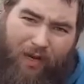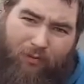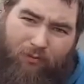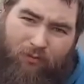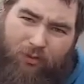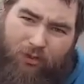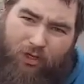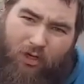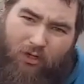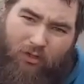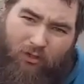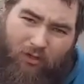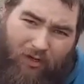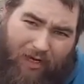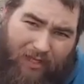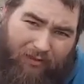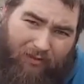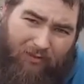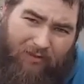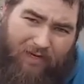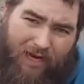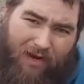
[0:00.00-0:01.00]
when I was younger
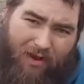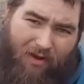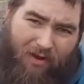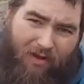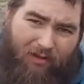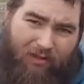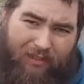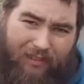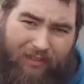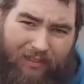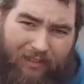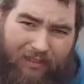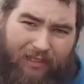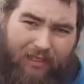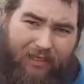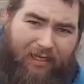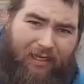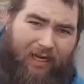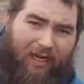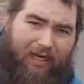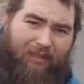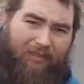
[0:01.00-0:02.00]
and I learned how to ollie,
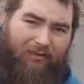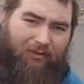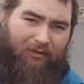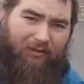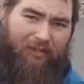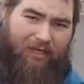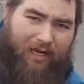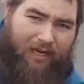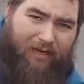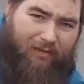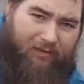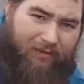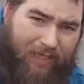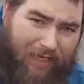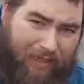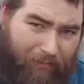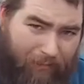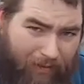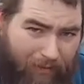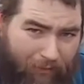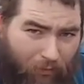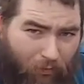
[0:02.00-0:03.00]
I learned how to
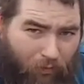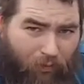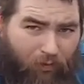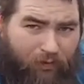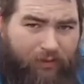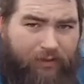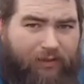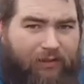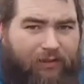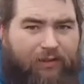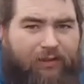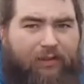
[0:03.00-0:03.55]
take my board